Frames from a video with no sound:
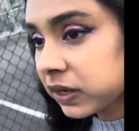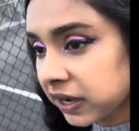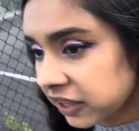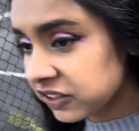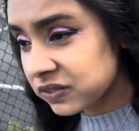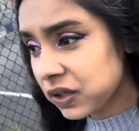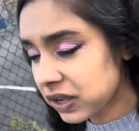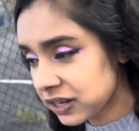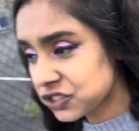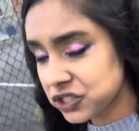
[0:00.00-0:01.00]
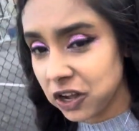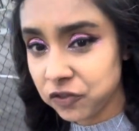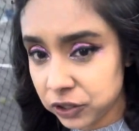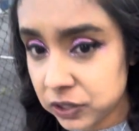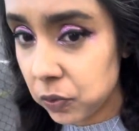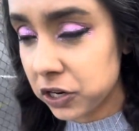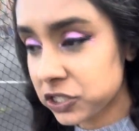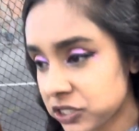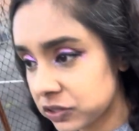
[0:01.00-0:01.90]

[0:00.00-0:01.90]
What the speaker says: I think that kind of stuff only works,